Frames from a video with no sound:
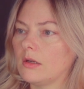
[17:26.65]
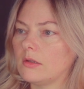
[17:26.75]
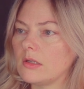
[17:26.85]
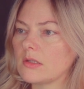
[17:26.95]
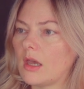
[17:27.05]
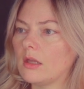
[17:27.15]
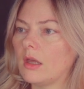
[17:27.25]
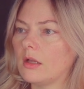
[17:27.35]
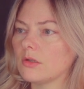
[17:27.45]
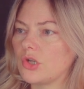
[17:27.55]
these n,
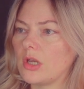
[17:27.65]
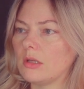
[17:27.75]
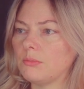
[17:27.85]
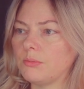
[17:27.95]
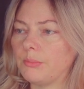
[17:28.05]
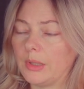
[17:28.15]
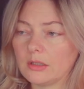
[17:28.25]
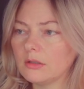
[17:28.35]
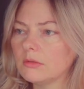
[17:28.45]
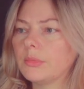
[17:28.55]
l, j, in
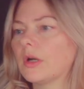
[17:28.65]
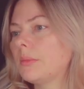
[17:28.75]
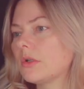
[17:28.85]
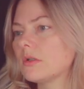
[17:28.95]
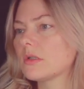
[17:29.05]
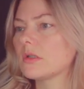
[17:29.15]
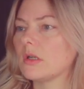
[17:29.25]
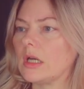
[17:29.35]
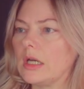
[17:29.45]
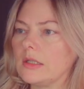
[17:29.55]
beta parameters,
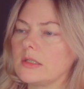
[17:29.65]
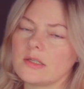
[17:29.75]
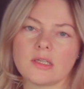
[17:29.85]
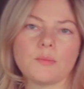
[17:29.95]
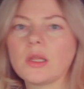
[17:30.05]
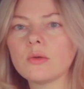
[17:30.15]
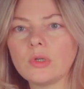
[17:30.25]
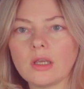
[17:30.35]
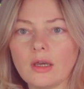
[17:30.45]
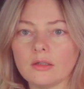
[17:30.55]
this is something we
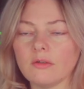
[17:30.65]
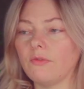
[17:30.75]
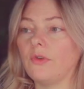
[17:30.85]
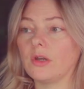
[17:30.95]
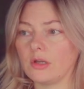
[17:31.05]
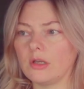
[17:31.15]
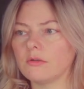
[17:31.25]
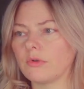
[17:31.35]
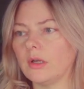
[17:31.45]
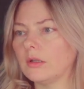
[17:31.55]
can vary,
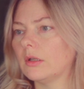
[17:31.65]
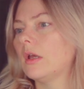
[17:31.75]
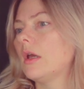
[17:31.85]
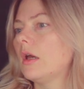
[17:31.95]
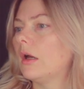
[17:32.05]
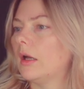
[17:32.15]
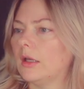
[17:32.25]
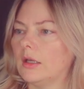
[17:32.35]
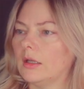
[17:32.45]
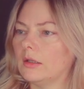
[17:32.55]
right?
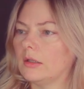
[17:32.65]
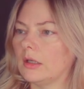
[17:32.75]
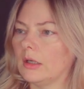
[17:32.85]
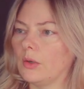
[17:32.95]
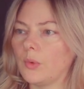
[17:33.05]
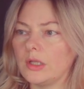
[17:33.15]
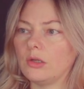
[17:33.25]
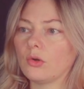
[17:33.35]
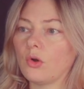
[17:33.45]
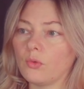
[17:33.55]
And uh, when,
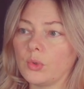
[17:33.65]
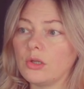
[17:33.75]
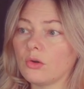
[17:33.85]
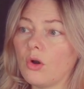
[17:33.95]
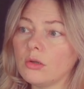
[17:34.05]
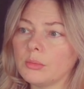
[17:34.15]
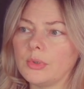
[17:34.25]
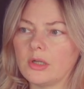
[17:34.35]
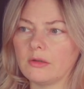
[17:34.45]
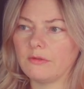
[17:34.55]
you, when you call the
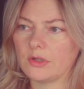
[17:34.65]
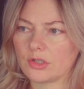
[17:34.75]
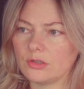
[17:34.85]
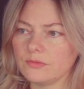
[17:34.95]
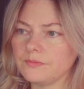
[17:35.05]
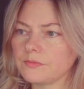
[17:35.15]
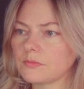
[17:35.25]
plotting function